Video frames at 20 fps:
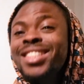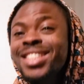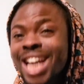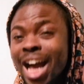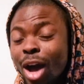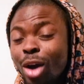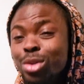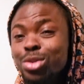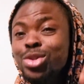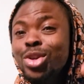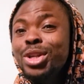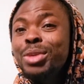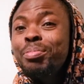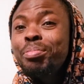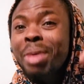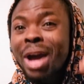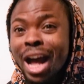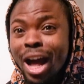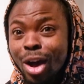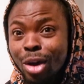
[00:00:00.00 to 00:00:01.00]

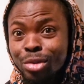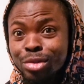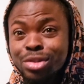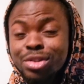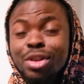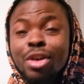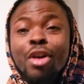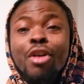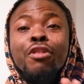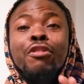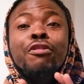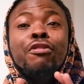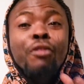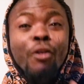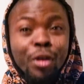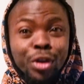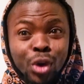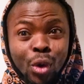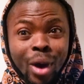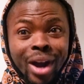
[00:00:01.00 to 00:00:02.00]
thousand pounds
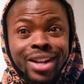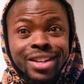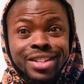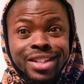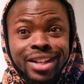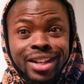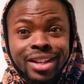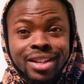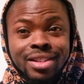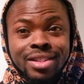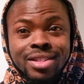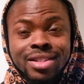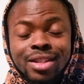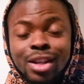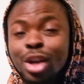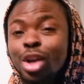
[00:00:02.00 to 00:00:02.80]
for your ideas.